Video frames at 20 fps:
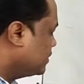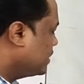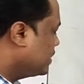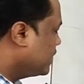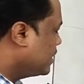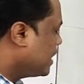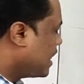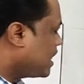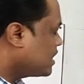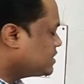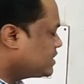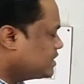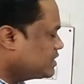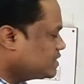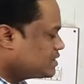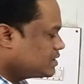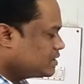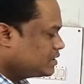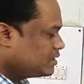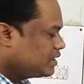Then last
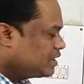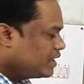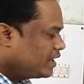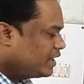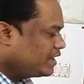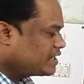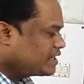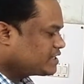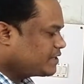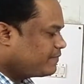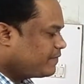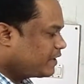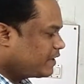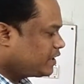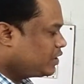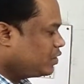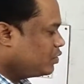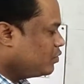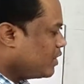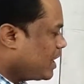is it is
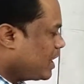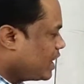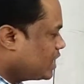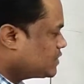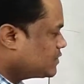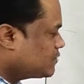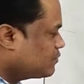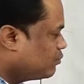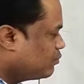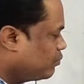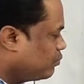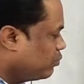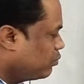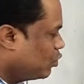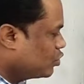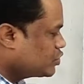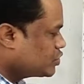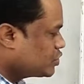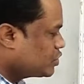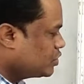effective as
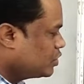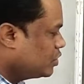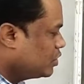post